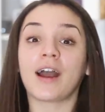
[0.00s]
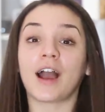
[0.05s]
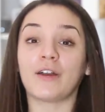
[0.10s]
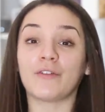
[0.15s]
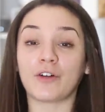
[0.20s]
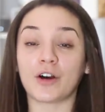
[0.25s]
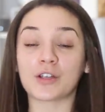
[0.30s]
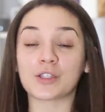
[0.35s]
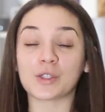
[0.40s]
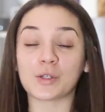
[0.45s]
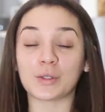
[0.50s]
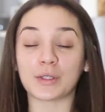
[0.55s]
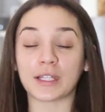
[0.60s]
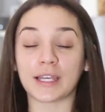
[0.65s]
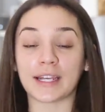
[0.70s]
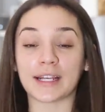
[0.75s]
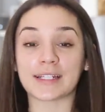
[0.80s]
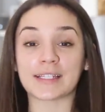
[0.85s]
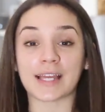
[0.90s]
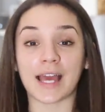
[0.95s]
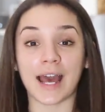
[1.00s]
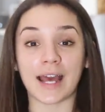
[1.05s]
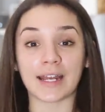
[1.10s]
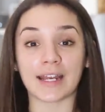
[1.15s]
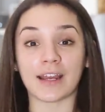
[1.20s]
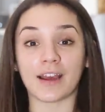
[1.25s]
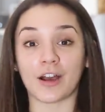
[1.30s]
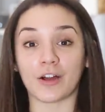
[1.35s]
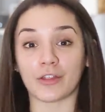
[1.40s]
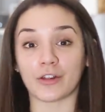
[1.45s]
I've also linked
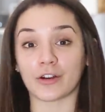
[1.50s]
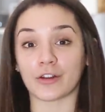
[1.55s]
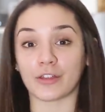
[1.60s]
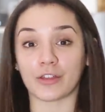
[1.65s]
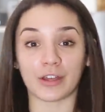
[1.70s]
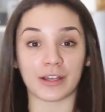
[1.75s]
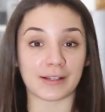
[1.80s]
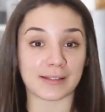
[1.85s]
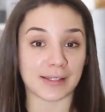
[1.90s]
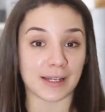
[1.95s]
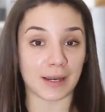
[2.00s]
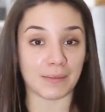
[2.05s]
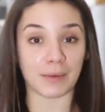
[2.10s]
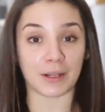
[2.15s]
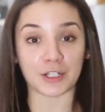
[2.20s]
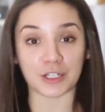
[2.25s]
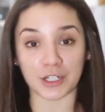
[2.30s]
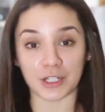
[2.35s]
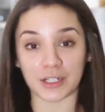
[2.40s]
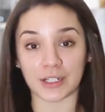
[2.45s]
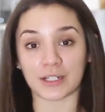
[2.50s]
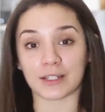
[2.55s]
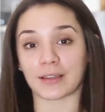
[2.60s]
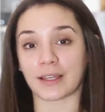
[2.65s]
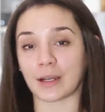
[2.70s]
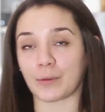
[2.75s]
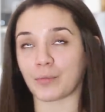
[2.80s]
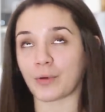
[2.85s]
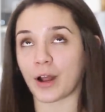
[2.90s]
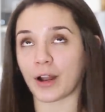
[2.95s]
any other things that I mentioned,
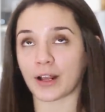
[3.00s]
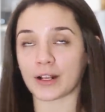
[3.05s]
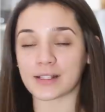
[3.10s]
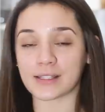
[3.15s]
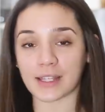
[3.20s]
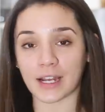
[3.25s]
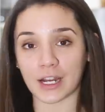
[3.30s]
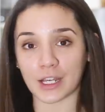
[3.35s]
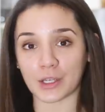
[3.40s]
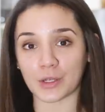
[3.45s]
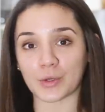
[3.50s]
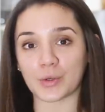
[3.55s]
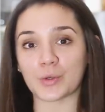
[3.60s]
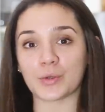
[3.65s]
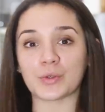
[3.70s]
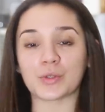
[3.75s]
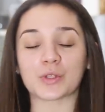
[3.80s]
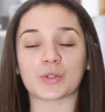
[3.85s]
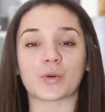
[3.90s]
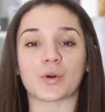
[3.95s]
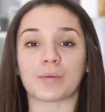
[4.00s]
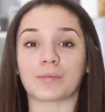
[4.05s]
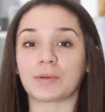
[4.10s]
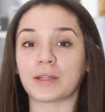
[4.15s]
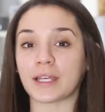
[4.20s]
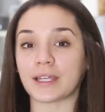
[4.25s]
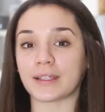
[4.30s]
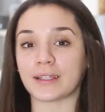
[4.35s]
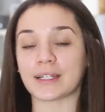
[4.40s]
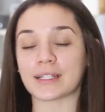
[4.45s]
like products that I used or
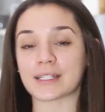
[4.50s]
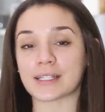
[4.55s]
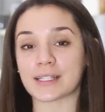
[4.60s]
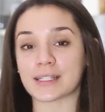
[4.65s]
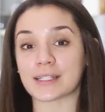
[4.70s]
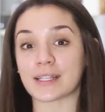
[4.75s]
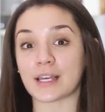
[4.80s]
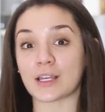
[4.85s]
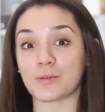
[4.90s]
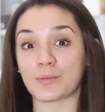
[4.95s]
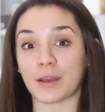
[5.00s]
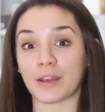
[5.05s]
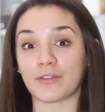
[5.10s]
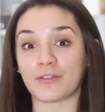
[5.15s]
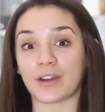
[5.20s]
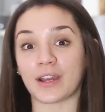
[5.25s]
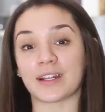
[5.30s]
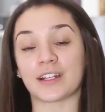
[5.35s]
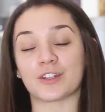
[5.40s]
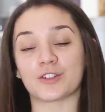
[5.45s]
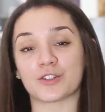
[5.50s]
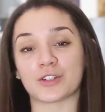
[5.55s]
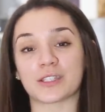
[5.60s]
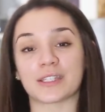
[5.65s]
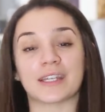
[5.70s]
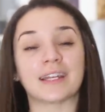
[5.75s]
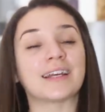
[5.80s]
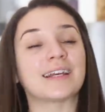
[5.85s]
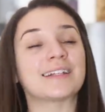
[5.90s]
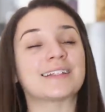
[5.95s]
playlists that you might find
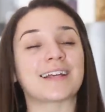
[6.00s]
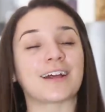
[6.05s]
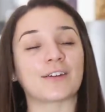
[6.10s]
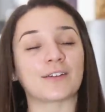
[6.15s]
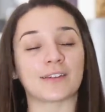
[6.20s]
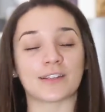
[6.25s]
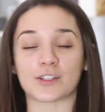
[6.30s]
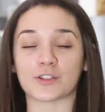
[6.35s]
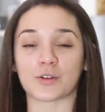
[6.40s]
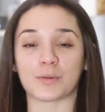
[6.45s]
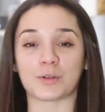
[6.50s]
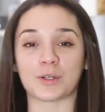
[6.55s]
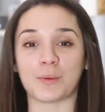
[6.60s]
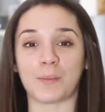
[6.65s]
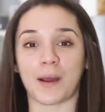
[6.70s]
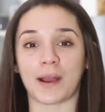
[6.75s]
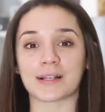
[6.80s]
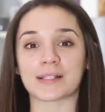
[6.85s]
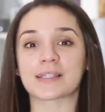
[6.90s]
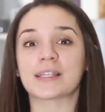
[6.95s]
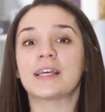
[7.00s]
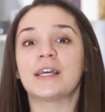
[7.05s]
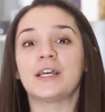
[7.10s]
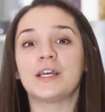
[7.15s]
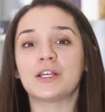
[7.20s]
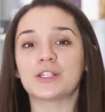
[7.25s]
interesting, down in the description box.